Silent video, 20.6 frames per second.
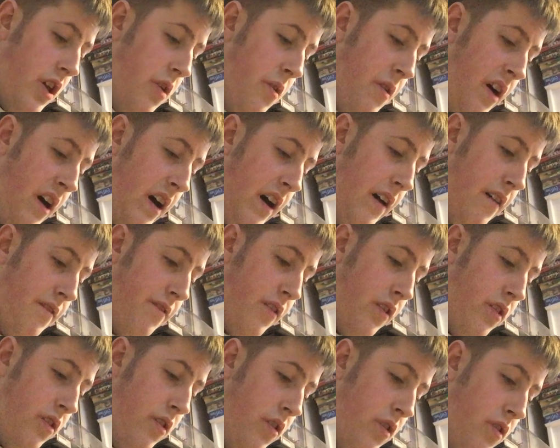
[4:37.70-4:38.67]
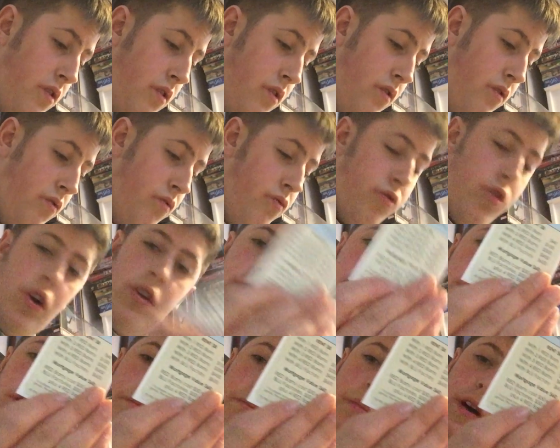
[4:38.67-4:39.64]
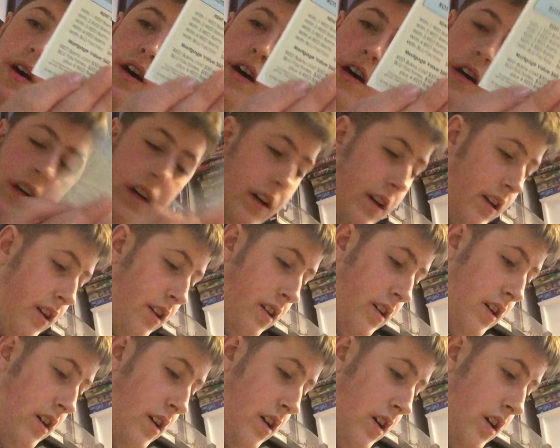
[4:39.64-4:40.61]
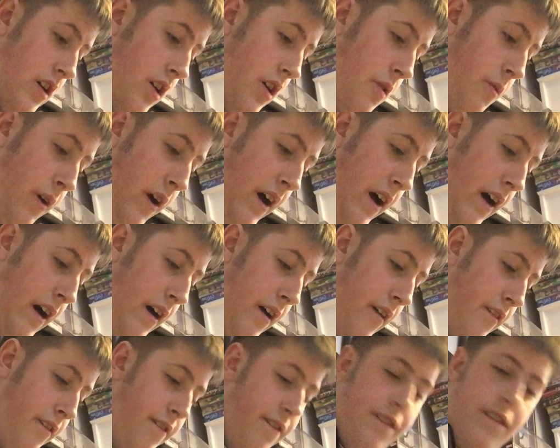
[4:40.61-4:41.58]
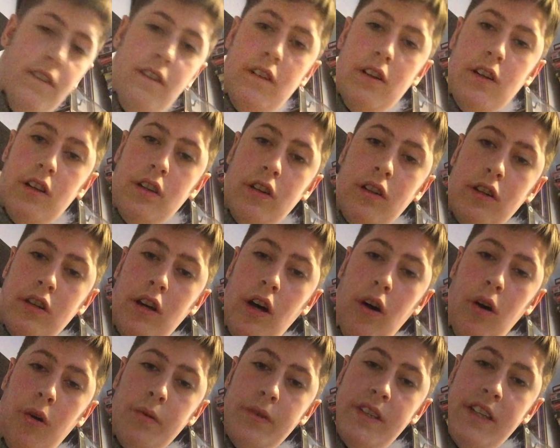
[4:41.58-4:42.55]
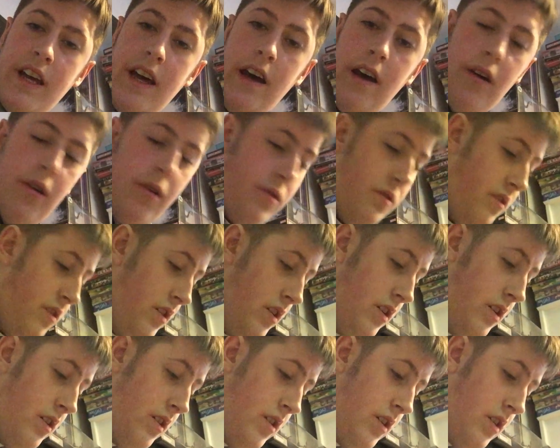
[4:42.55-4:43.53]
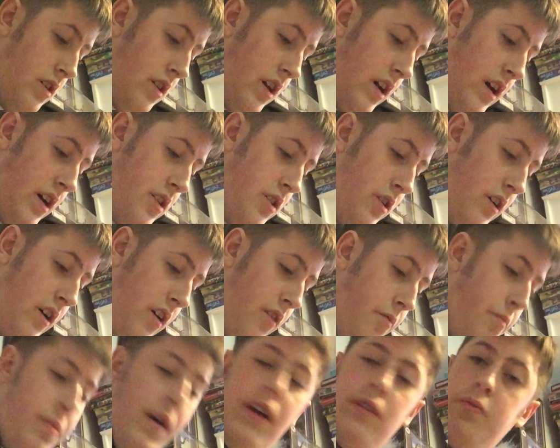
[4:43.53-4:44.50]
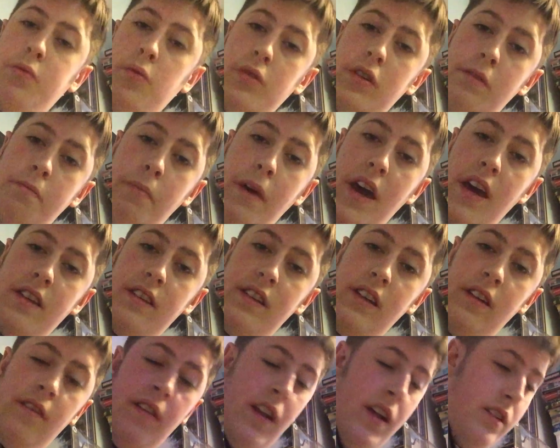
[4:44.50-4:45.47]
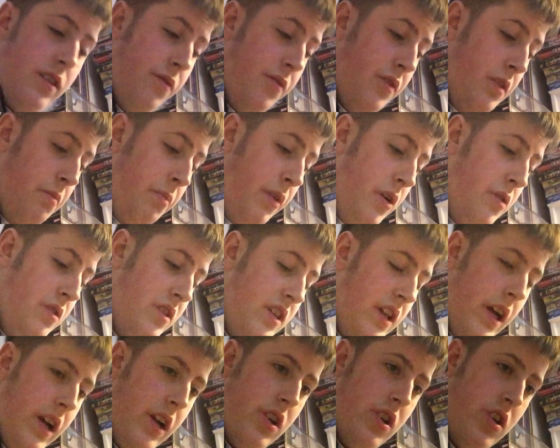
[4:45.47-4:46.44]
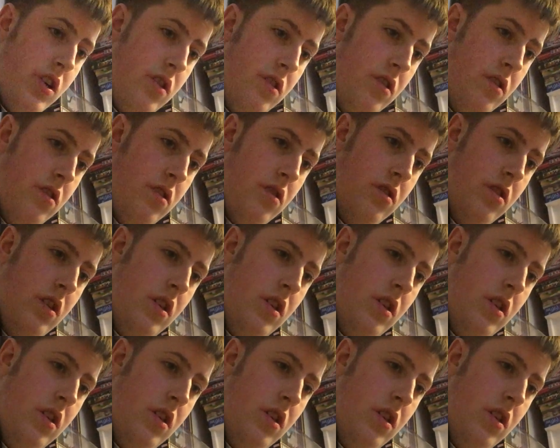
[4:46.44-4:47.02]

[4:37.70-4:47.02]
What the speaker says: you have Rottenburg, you have Coal Town, and you have Badwater Basin. That's for the blue section.